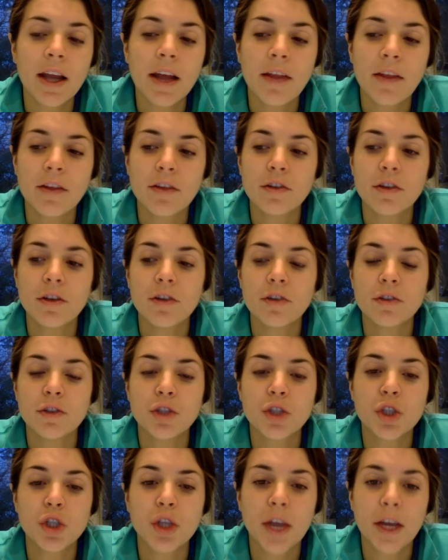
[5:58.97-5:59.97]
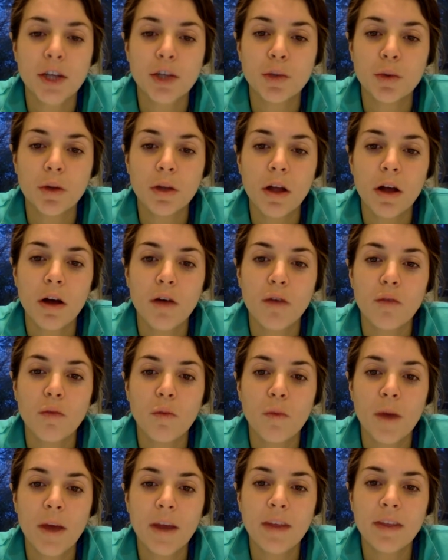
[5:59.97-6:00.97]
and then there's a schedule of
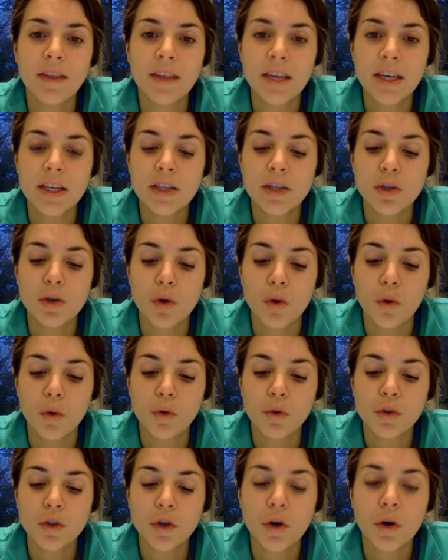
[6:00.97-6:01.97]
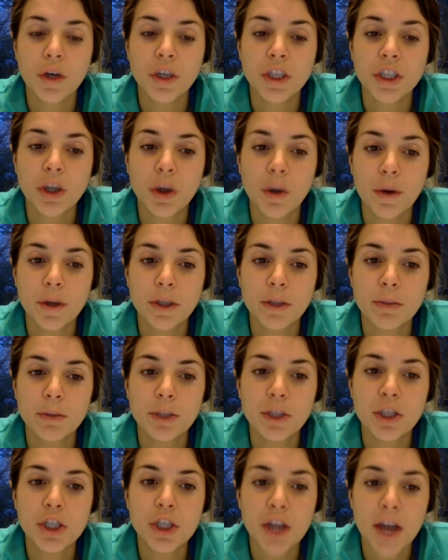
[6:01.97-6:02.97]
when these goals are going to
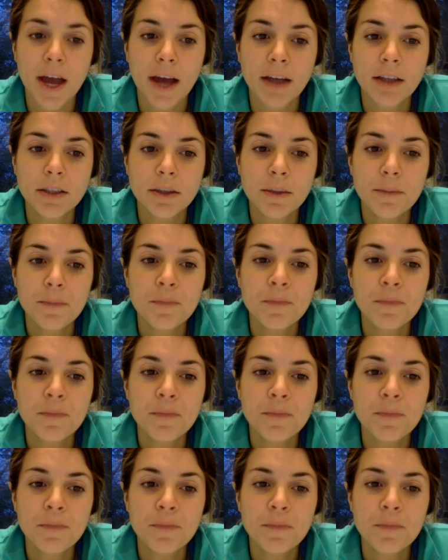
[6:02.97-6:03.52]
be checked.